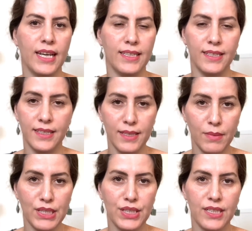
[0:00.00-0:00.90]
edit
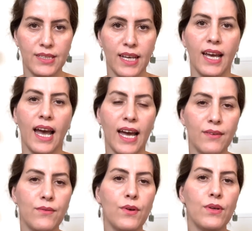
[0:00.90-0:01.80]
images,
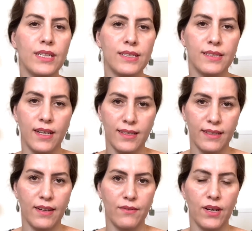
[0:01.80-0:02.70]
and work inside
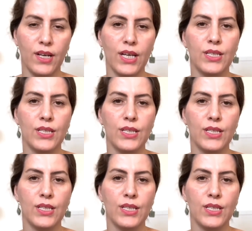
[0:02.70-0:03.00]
Canva.